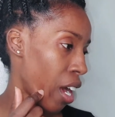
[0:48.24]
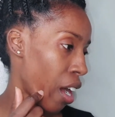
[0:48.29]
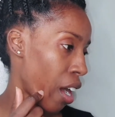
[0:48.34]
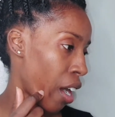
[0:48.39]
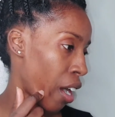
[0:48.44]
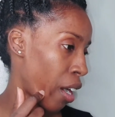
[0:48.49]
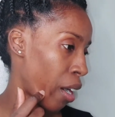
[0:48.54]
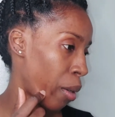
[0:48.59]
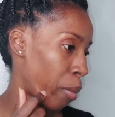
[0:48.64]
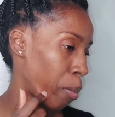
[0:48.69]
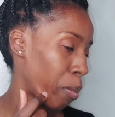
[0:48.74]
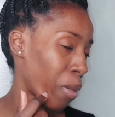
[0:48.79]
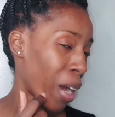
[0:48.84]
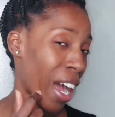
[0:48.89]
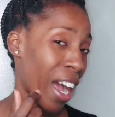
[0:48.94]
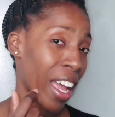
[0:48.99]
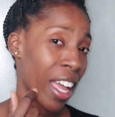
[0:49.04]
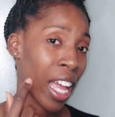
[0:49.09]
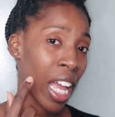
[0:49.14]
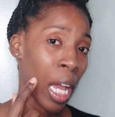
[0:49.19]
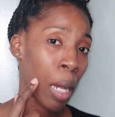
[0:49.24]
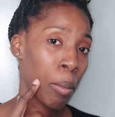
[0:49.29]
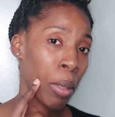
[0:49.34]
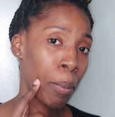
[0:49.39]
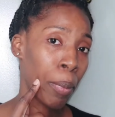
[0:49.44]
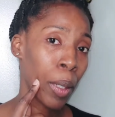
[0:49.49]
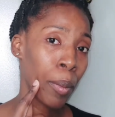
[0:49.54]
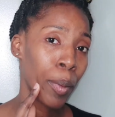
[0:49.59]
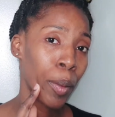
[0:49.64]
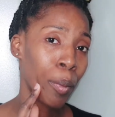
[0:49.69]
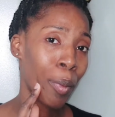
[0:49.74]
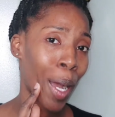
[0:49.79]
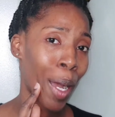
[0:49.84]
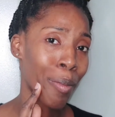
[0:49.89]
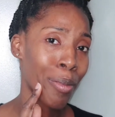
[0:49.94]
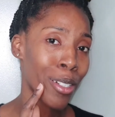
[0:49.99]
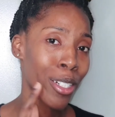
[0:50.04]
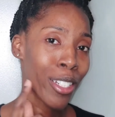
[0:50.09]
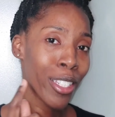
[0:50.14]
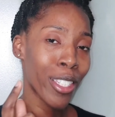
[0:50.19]
I am a pimple
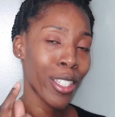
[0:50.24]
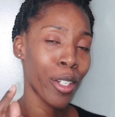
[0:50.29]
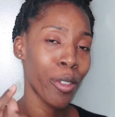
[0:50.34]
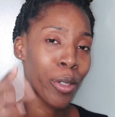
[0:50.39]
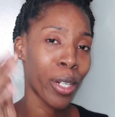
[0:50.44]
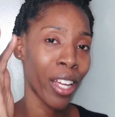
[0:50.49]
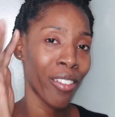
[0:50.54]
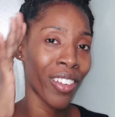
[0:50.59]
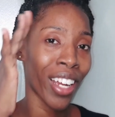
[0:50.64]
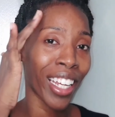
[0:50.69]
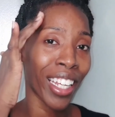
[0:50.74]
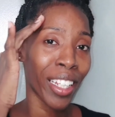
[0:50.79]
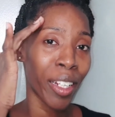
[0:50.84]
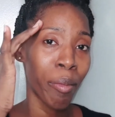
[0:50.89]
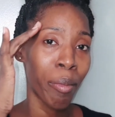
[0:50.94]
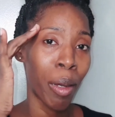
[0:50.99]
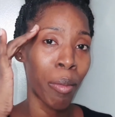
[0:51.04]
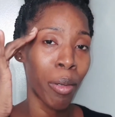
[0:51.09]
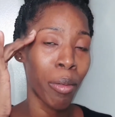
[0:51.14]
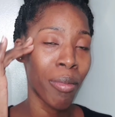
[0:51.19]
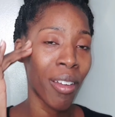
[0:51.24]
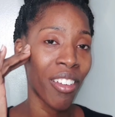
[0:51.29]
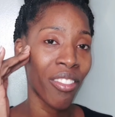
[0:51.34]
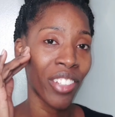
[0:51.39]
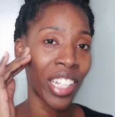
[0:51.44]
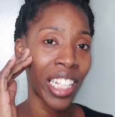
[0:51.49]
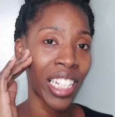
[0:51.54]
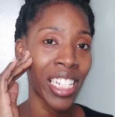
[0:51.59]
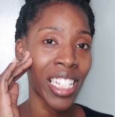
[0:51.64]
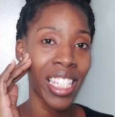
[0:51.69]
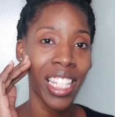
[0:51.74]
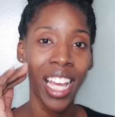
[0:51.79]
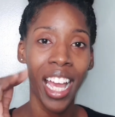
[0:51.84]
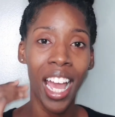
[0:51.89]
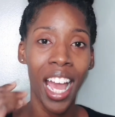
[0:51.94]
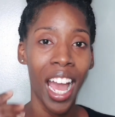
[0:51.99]
popper, so whenever I get a bump on my face,